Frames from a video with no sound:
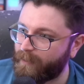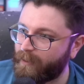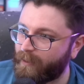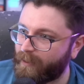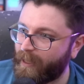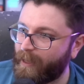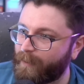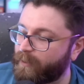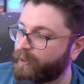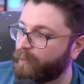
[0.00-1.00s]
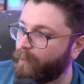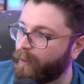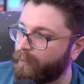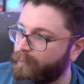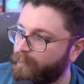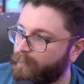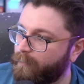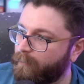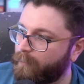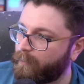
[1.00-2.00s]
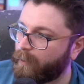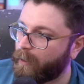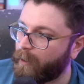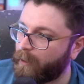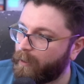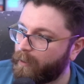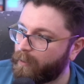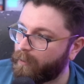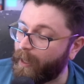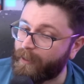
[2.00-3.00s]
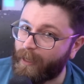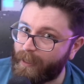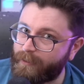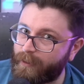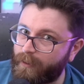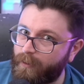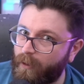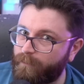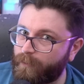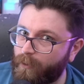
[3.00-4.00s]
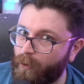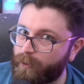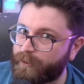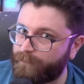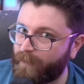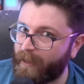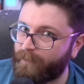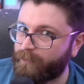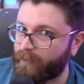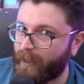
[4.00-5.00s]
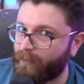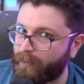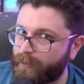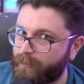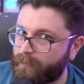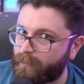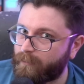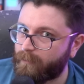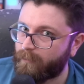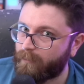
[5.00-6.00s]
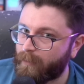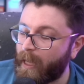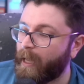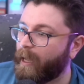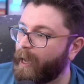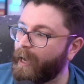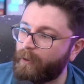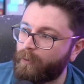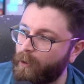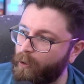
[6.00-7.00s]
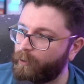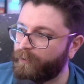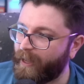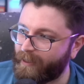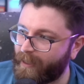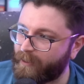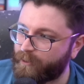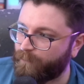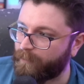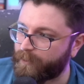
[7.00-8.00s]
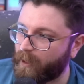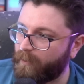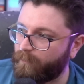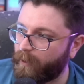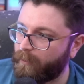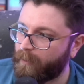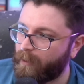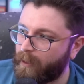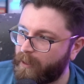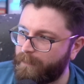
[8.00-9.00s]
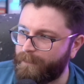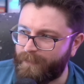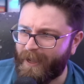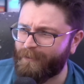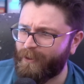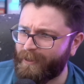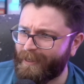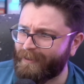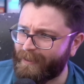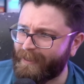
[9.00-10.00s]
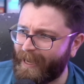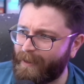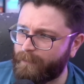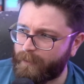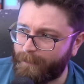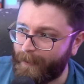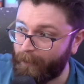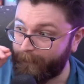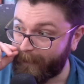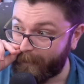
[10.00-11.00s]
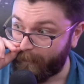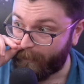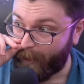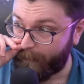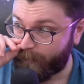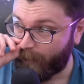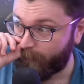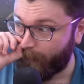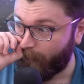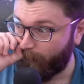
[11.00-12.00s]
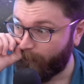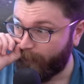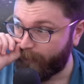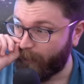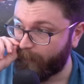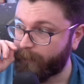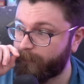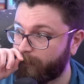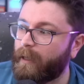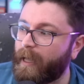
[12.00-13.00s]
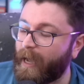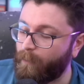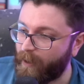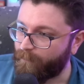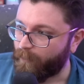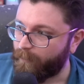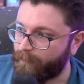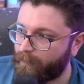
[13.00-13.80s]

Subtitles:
in the game, and so on, like I did over the course of 500 hours, I don't hold that against From Software. Nothing in the game compelled me to do that besides my own brain damage. However,